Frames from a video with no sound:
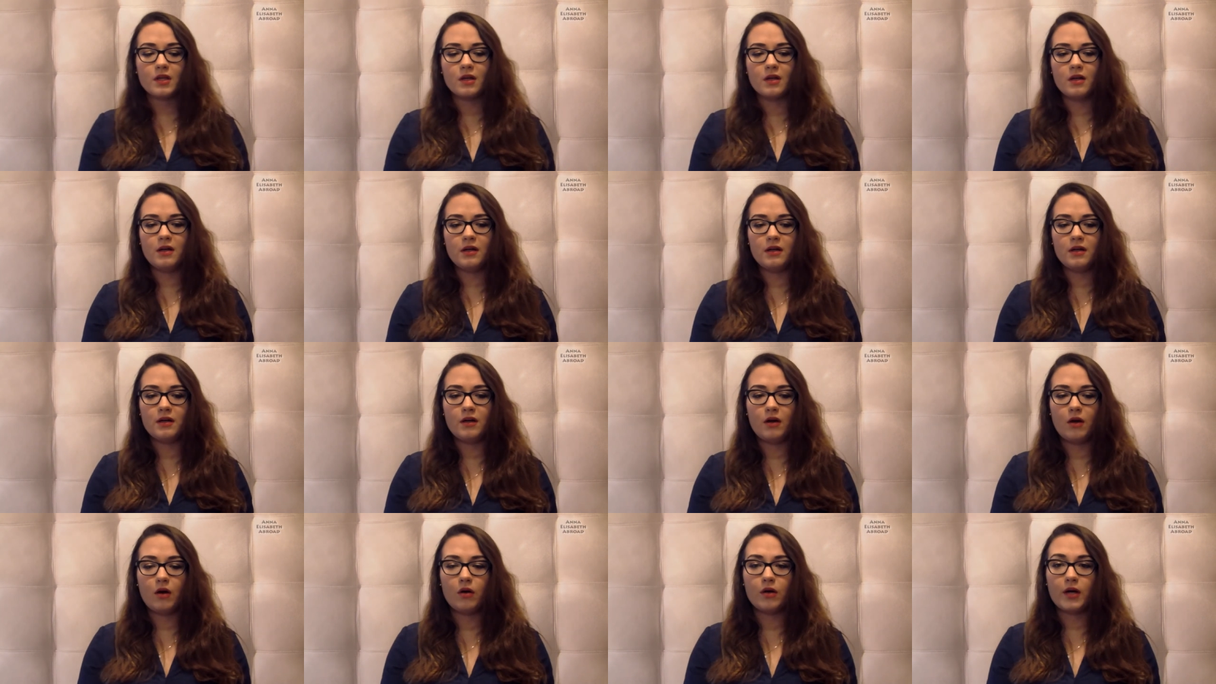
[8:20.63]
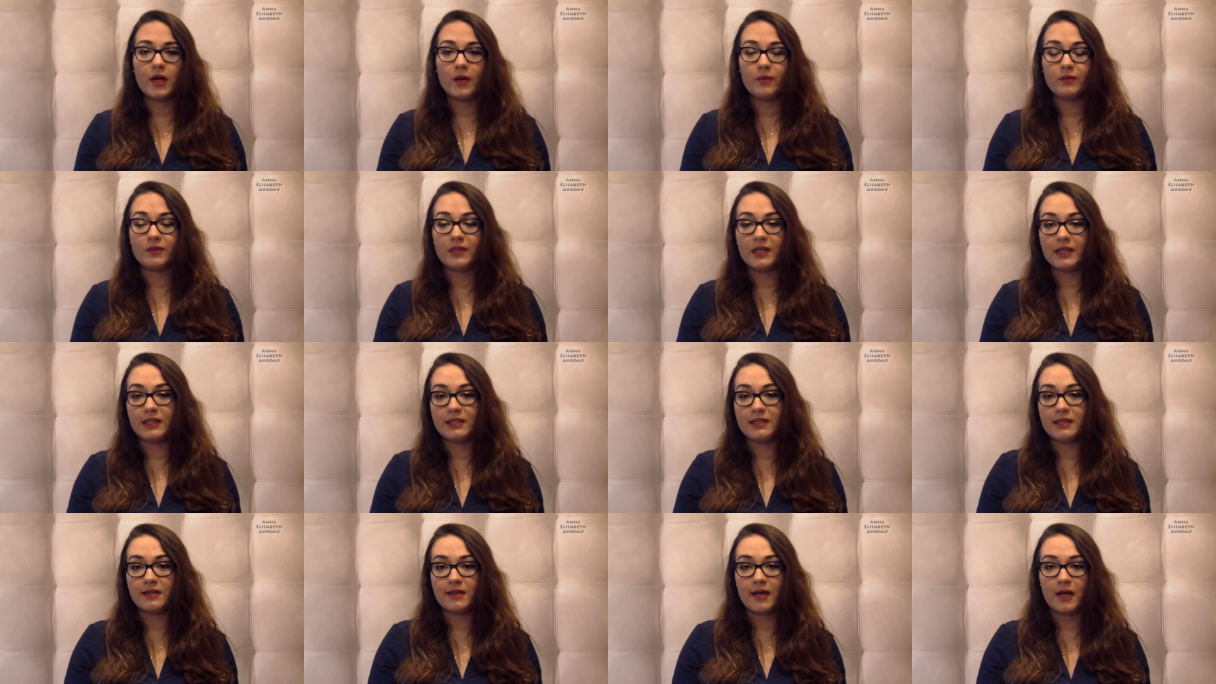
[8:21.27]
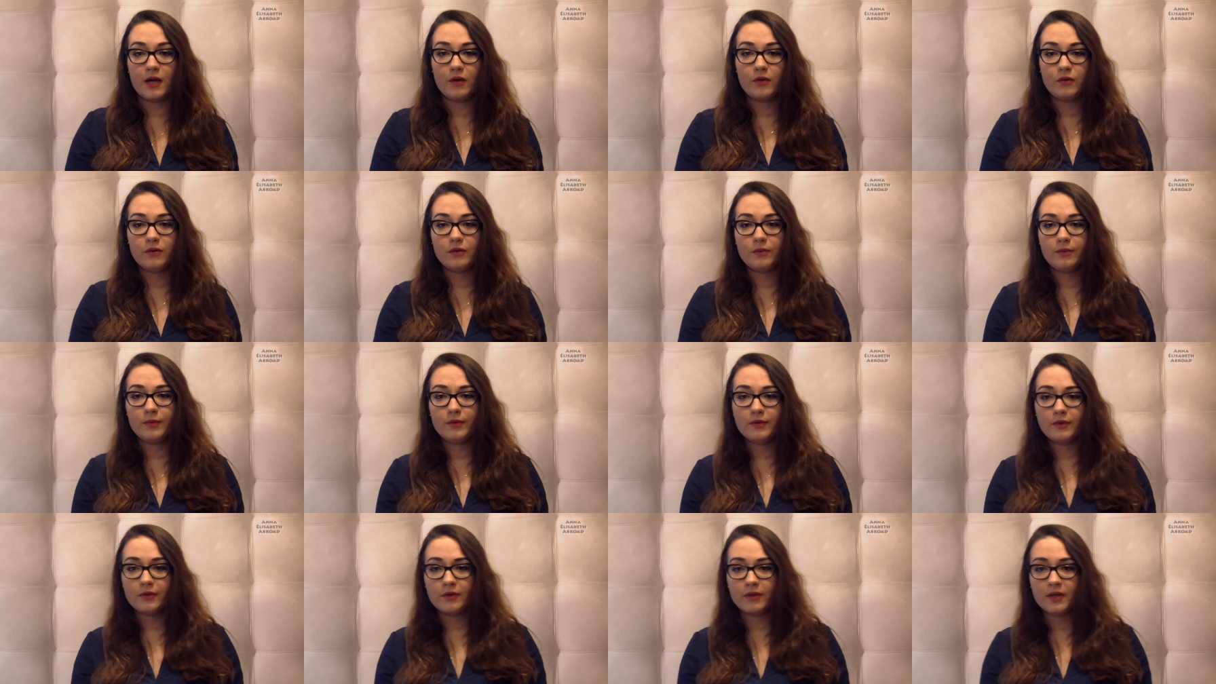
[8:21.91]
uh, or I would get an
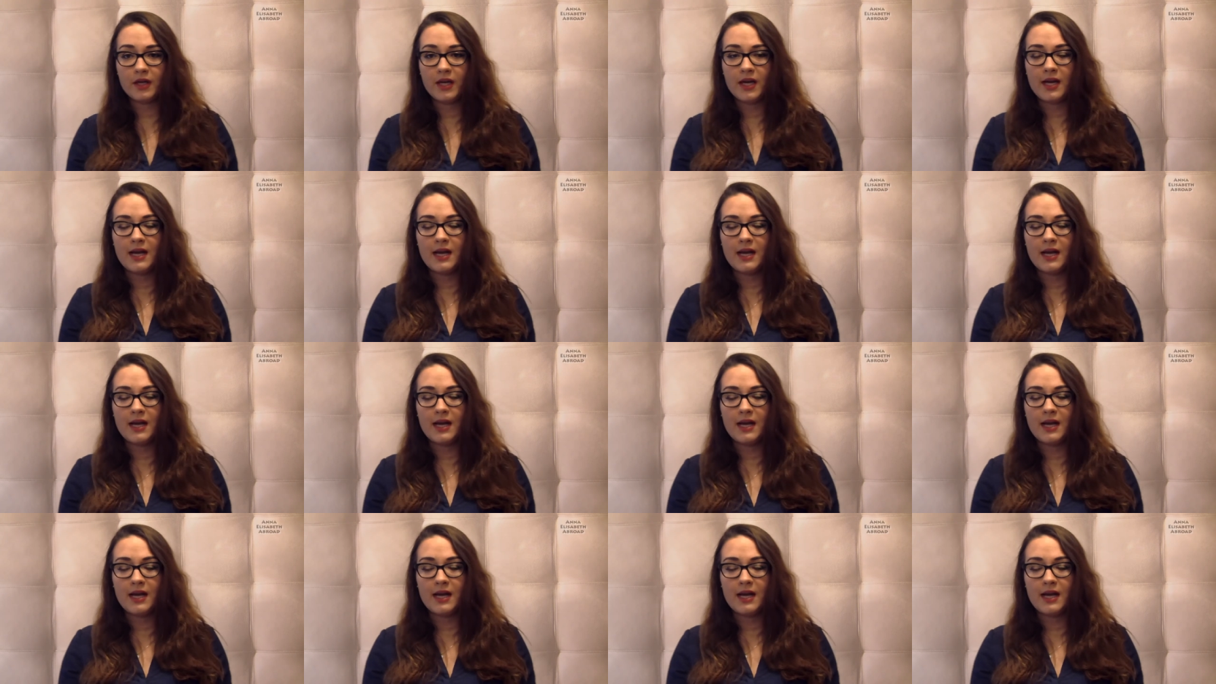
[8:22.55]
audiobook